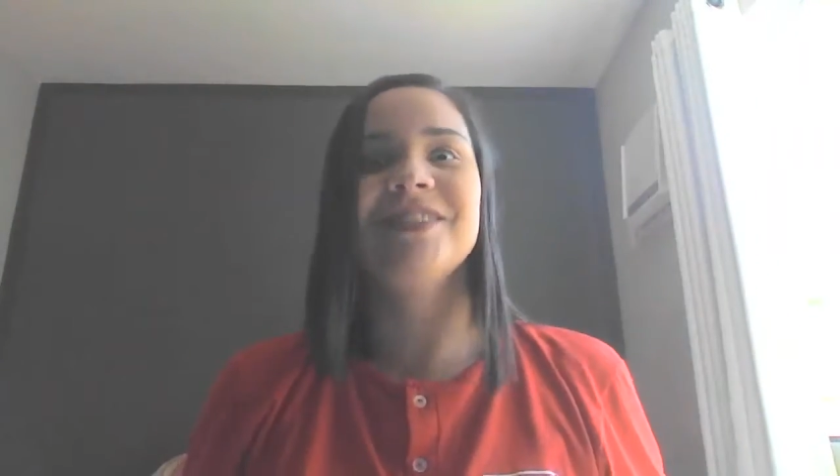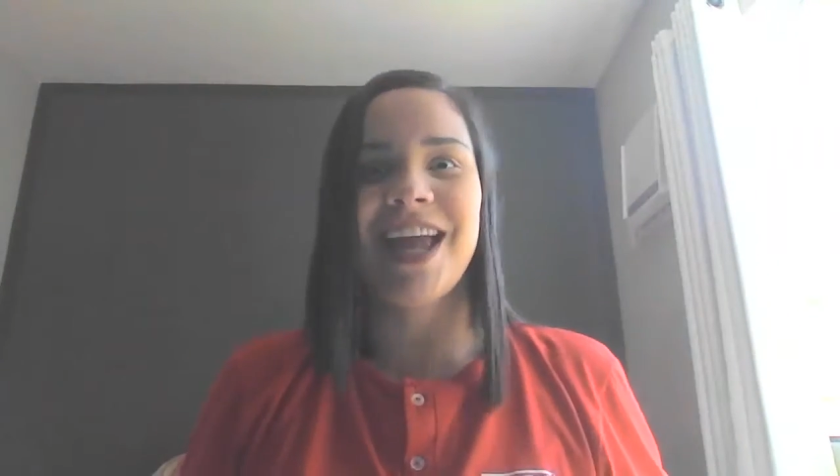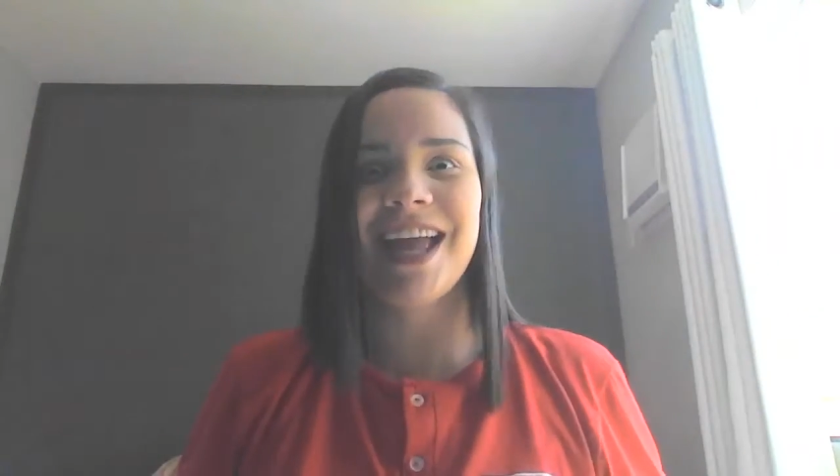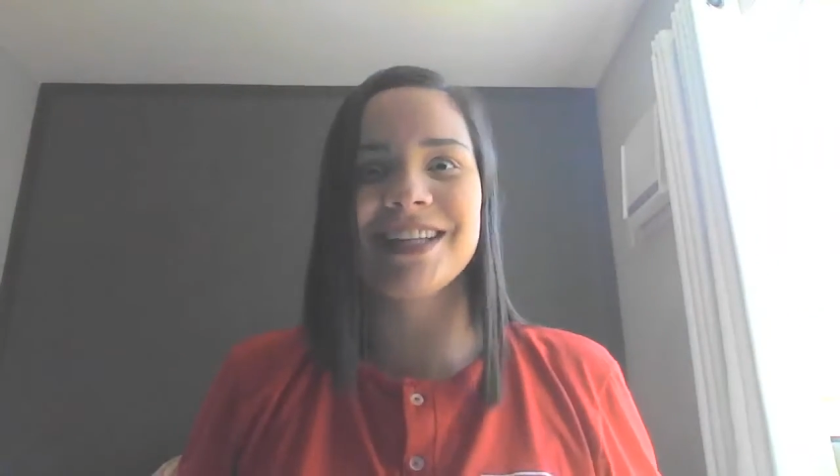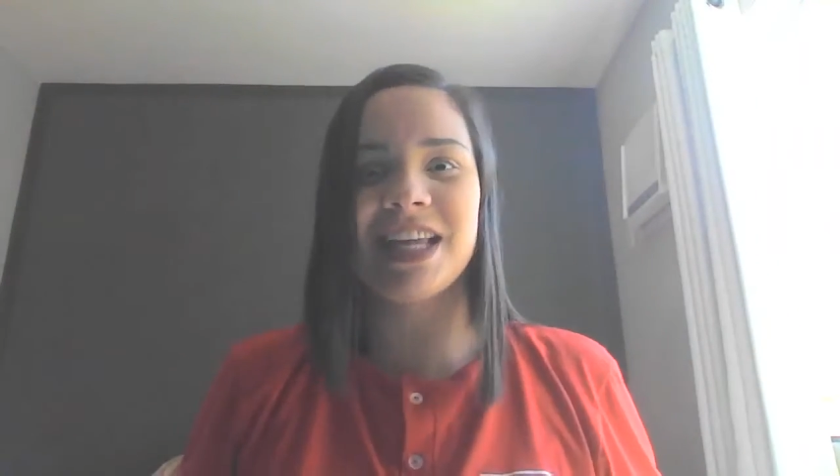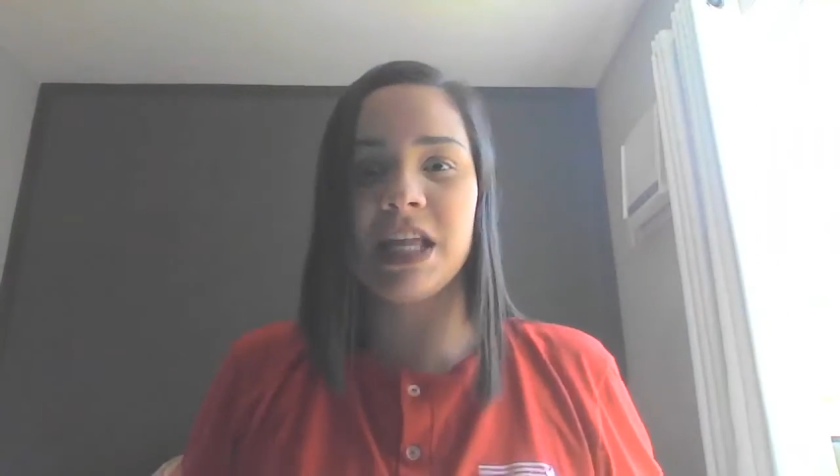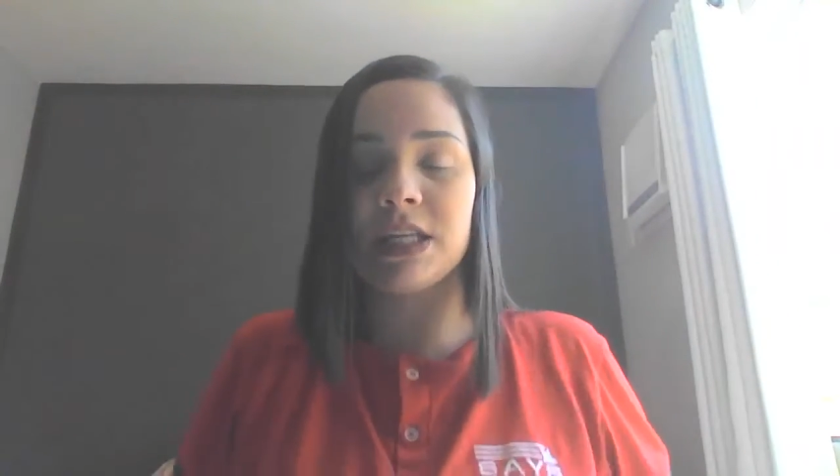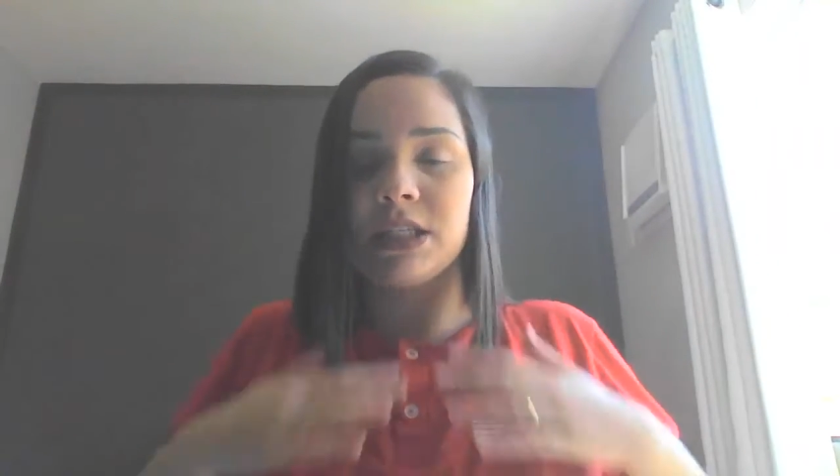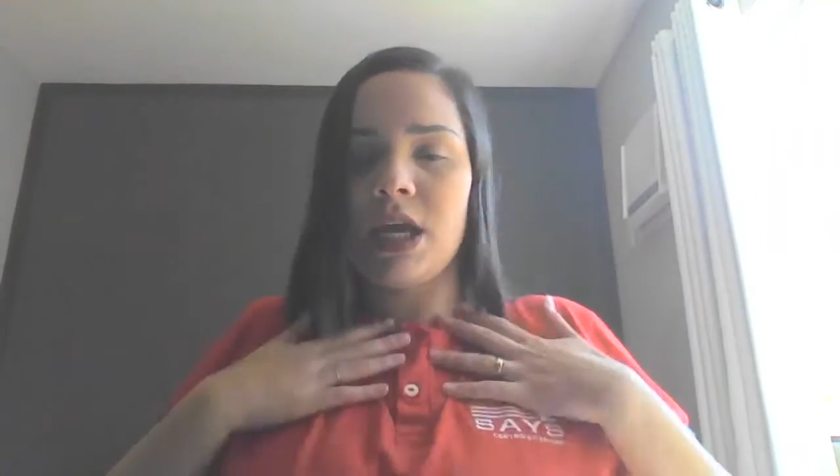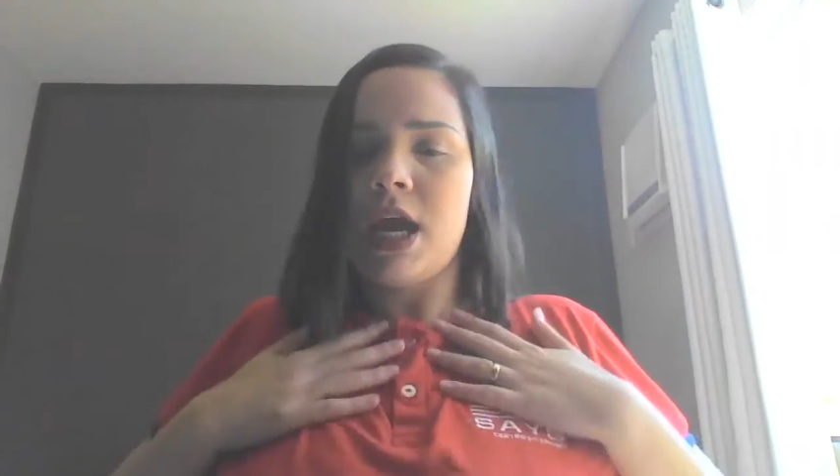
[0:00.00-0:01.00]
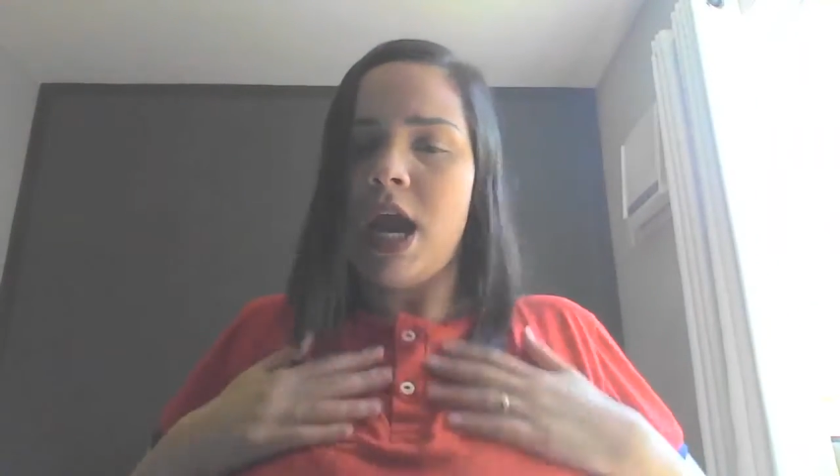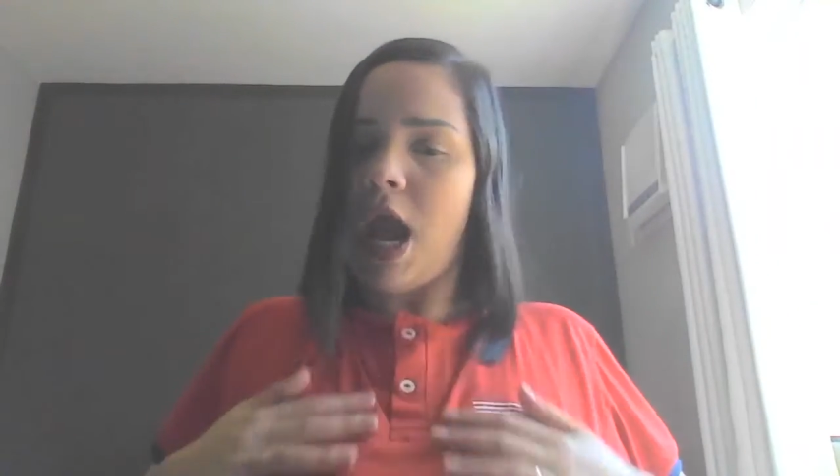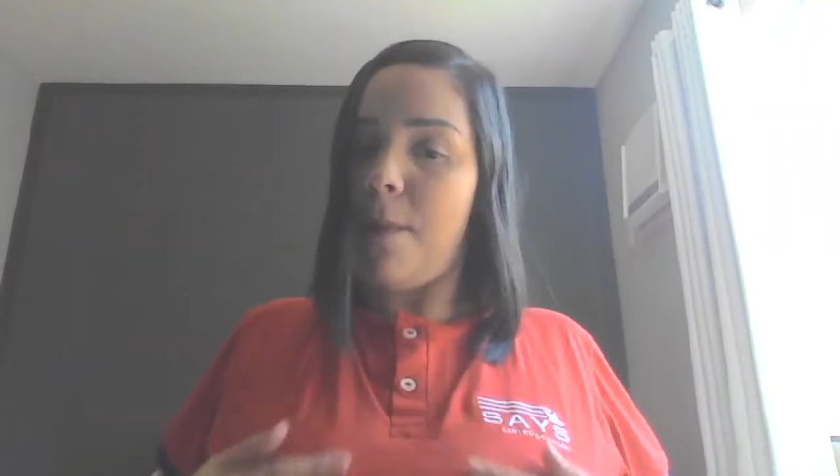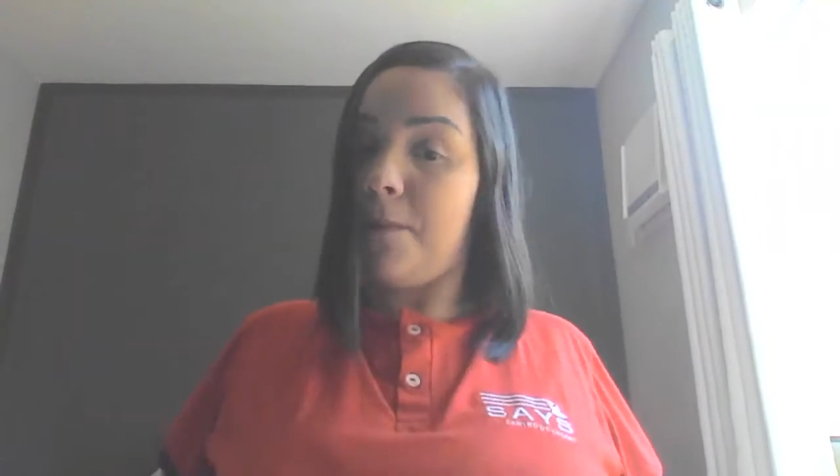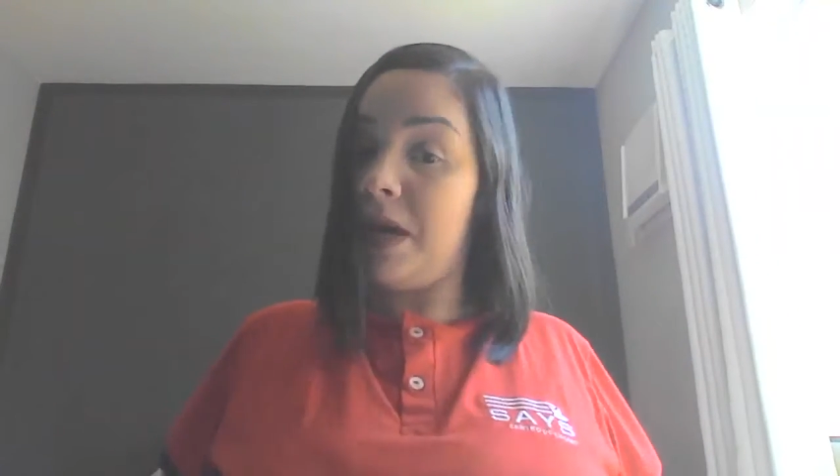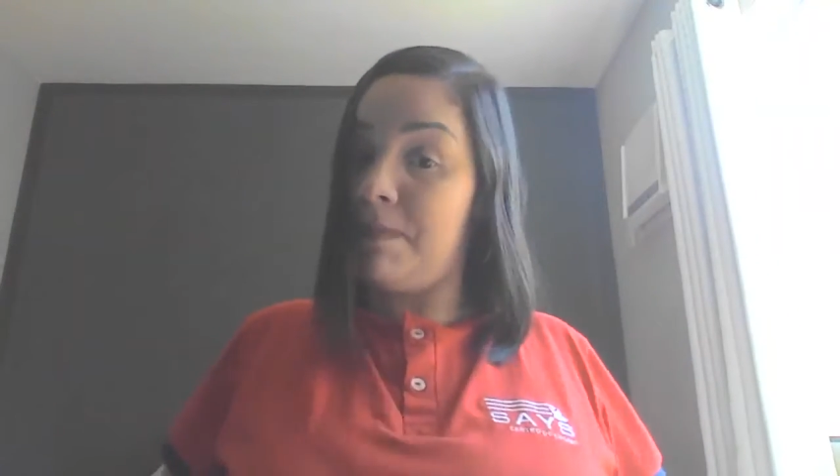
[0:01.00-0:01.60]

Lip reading: Excellent. My